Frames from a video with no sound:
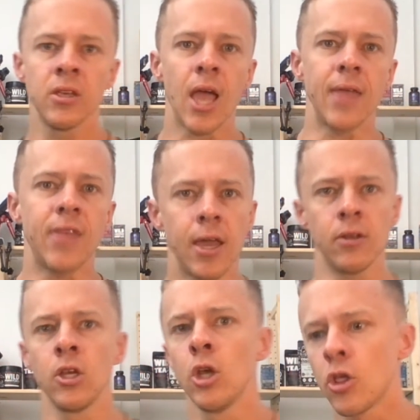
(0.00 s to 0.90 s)
And then
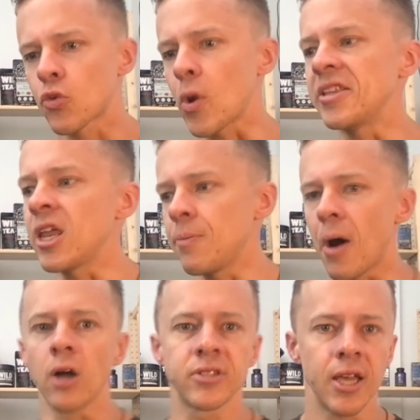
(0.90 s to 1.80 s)
through identity
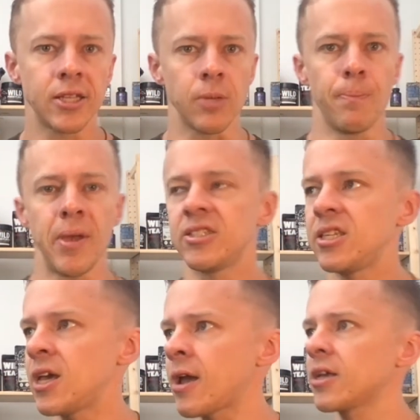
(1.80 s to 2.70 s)
politics and big
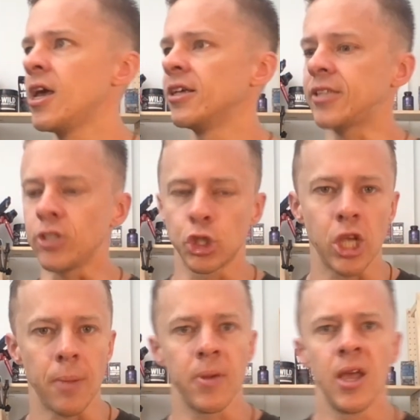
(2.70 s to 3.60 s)
tech
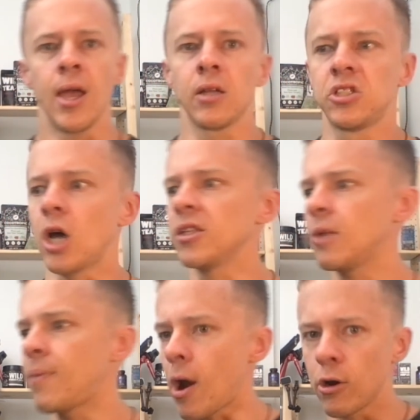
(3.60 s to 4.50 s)
censorship and
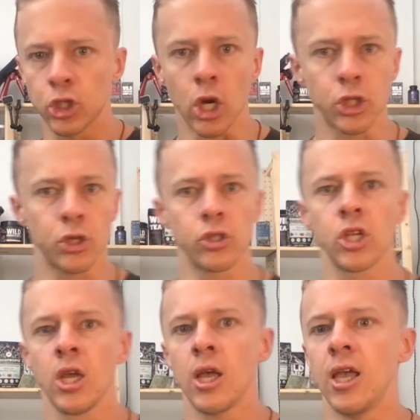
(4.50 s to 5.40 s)
consolidated power structures
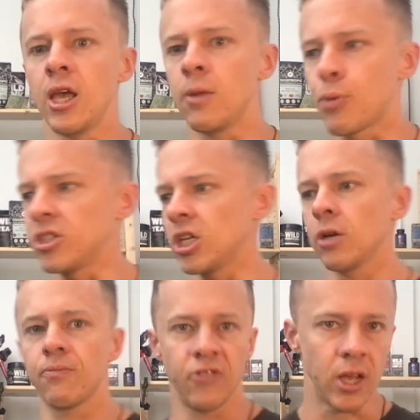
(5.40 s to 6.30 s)
and printing
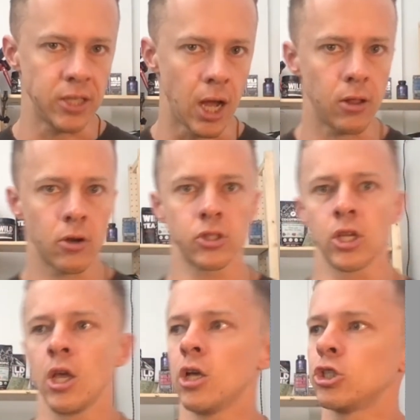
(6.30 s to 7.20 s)
fiat dollars,
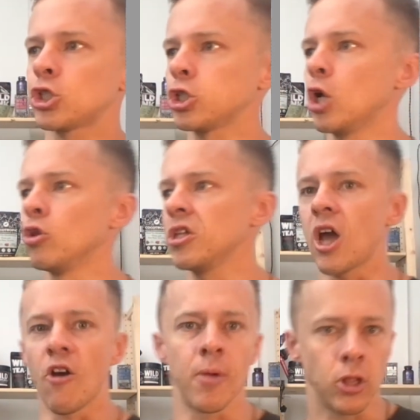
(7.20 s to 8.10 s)
slowly
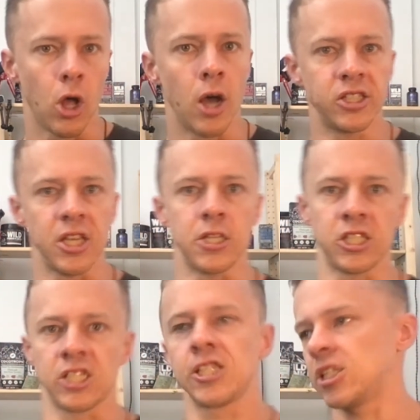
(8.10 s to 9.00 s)
government lost
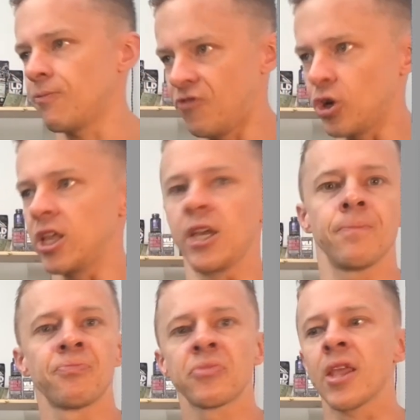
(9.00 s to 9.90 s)
its footing
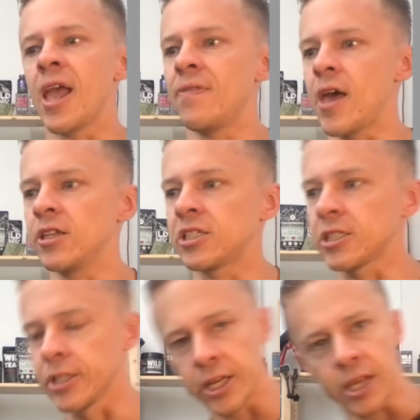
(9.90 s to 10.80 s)
and then
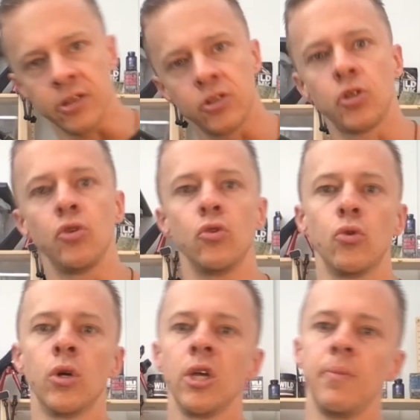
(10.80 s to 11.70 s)
slid
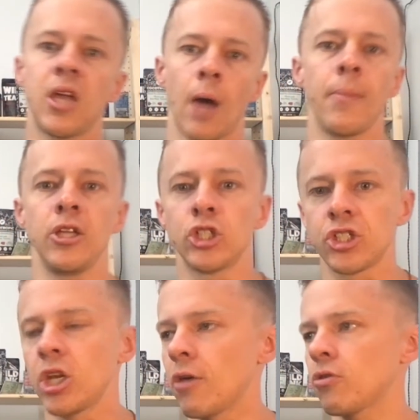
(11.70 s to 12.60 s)
into becoming just
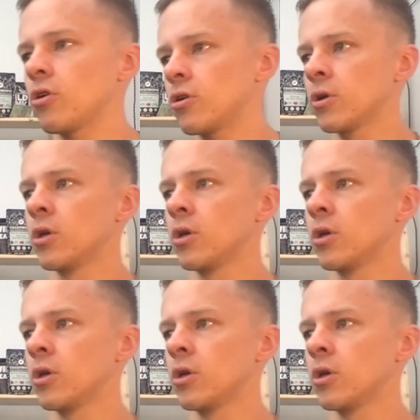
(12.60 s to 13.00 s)
another